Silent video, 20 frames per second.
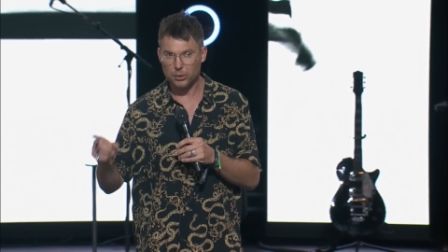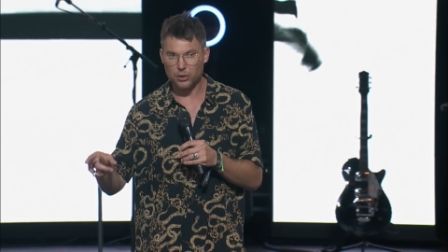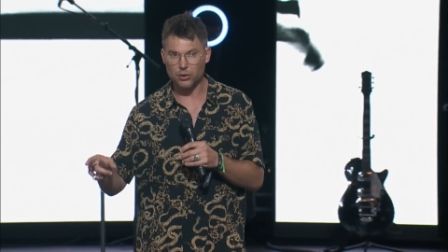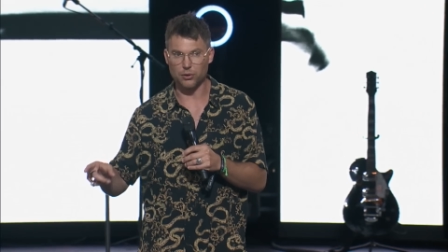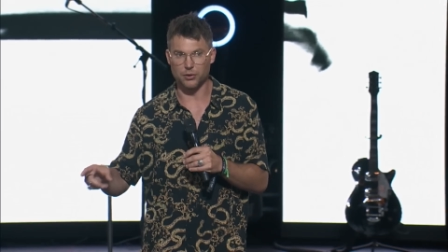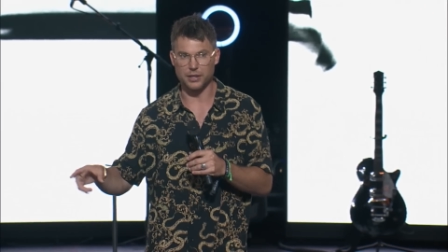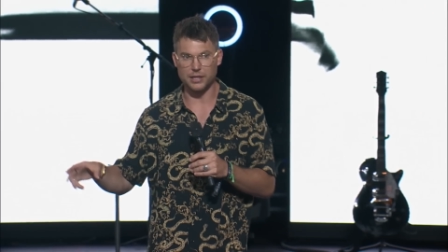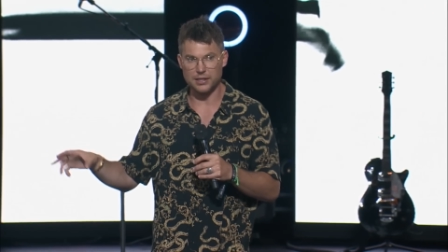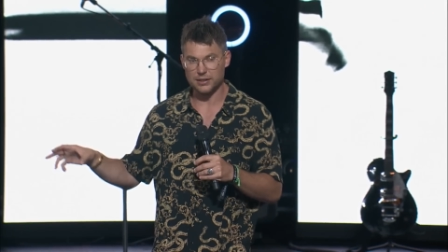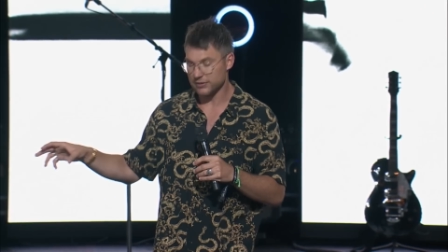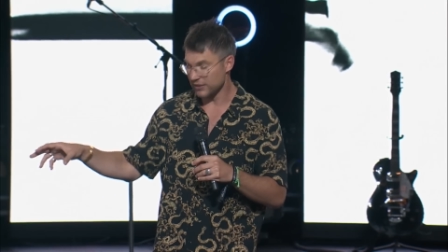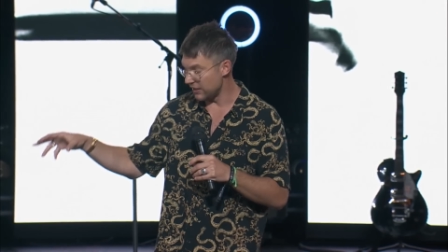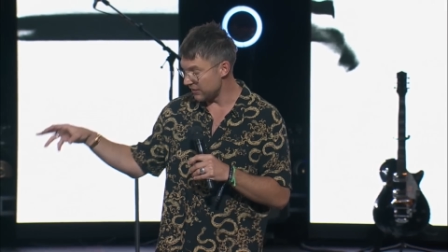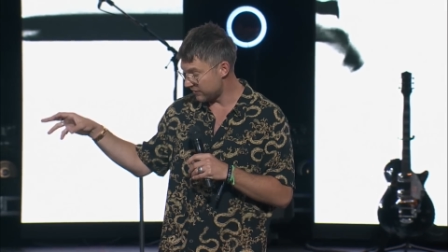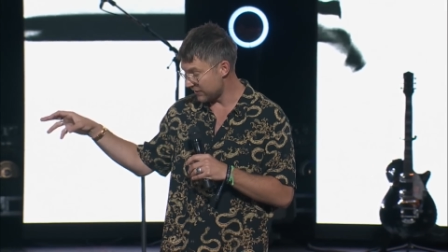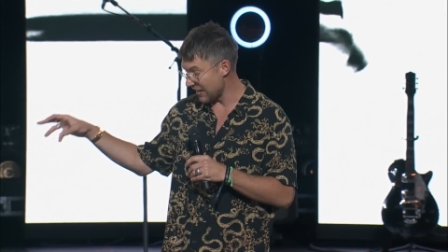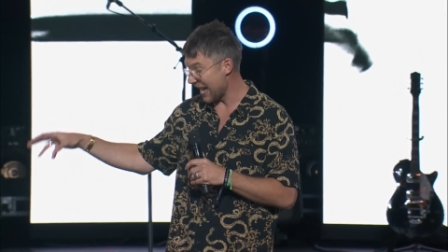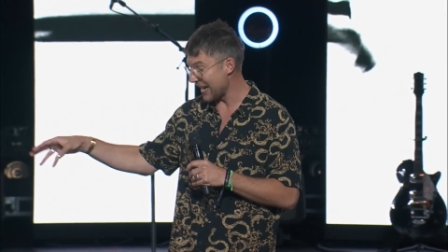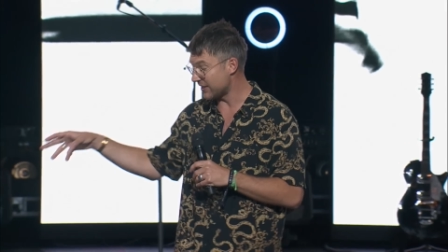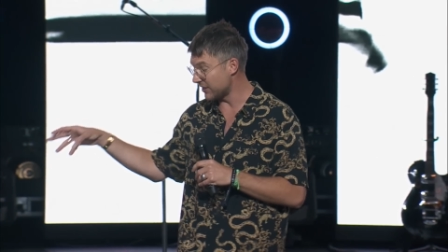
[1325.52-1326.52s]
plural, he's,
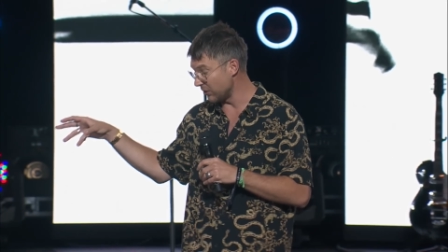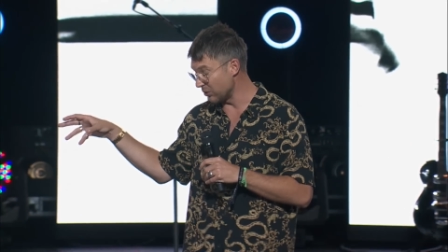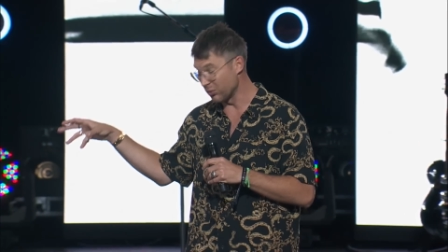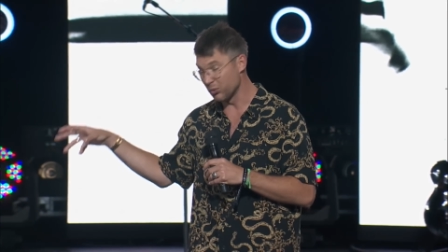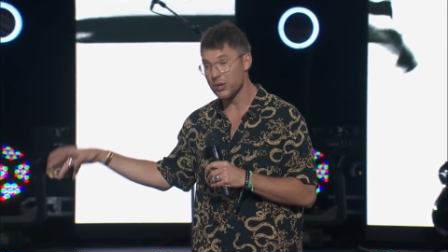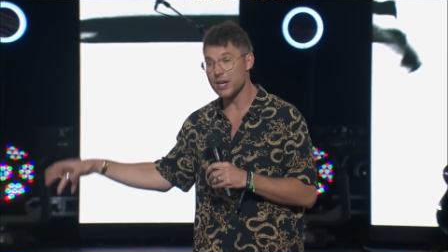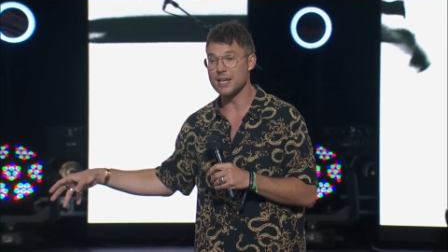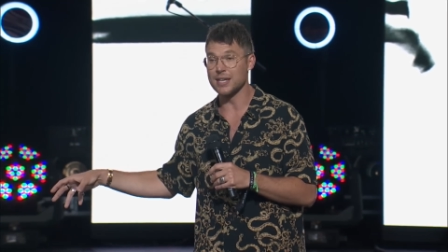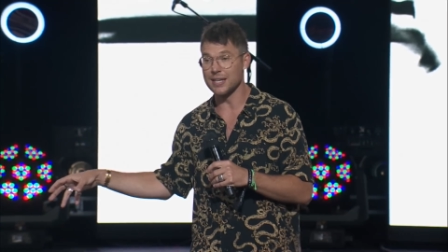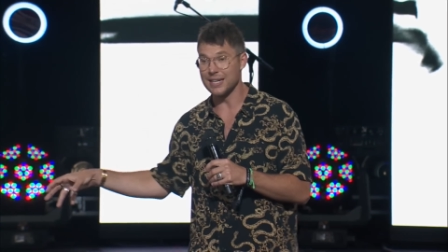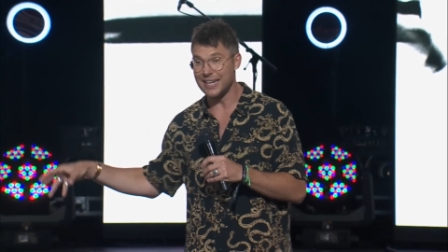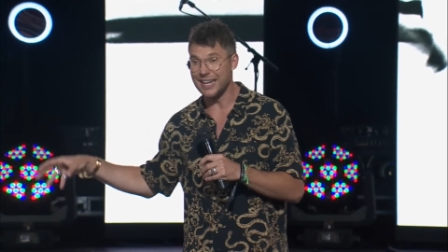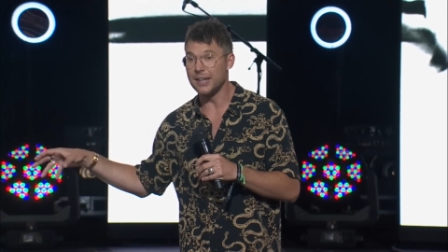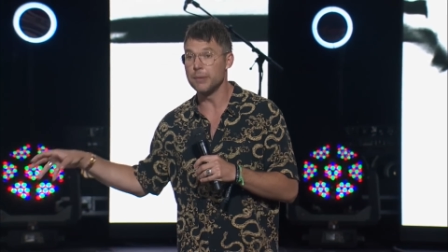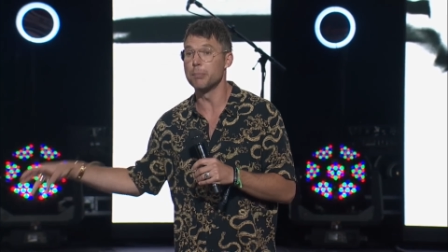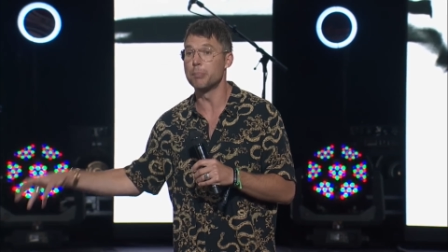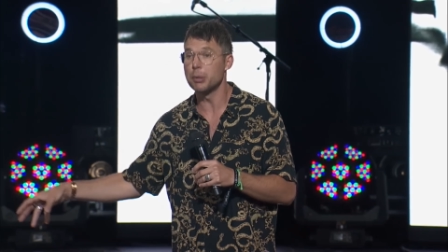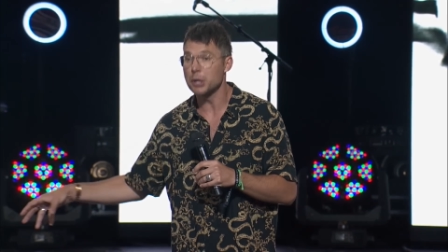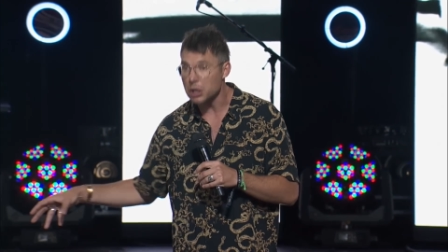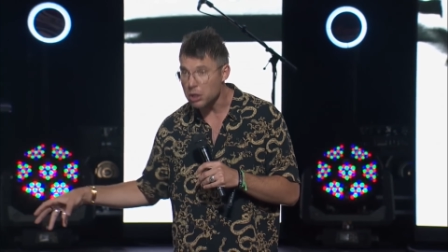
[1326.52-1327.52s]
it's actually written
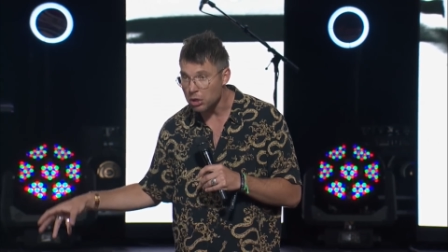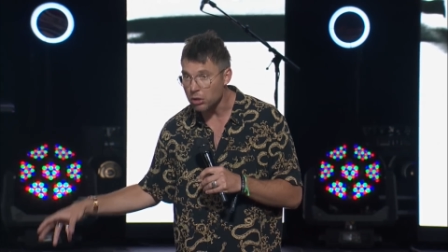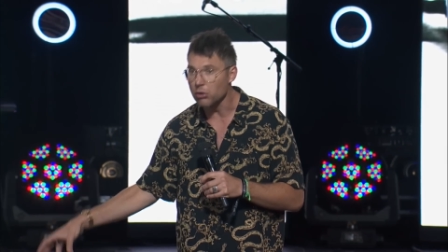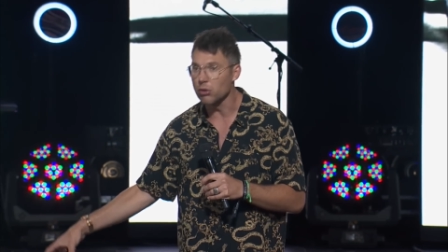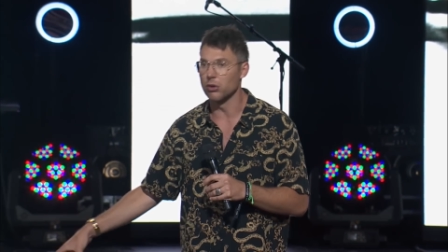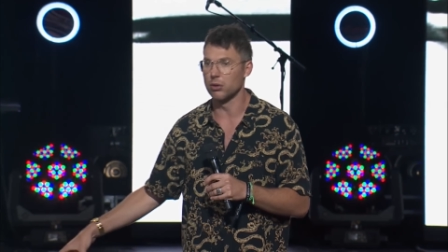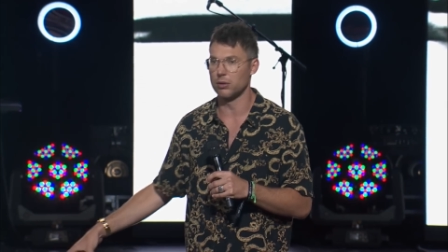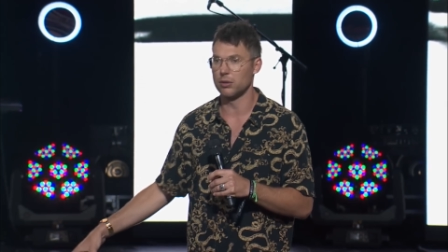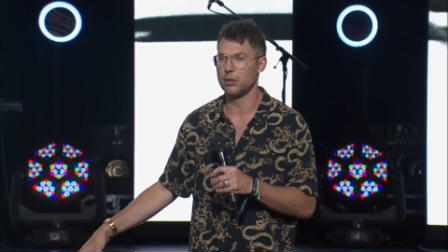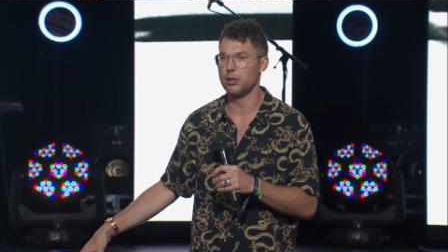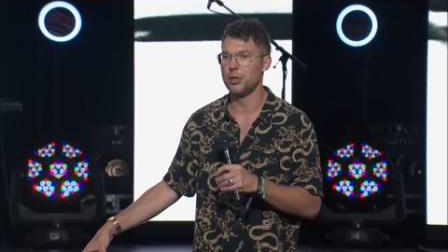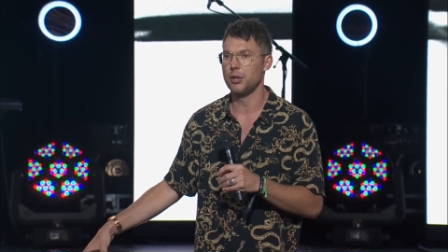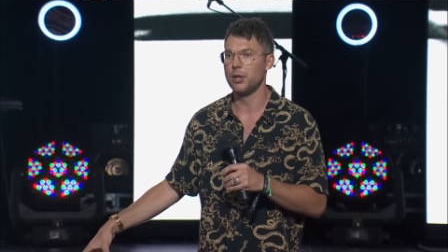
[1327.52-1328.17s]
in plural.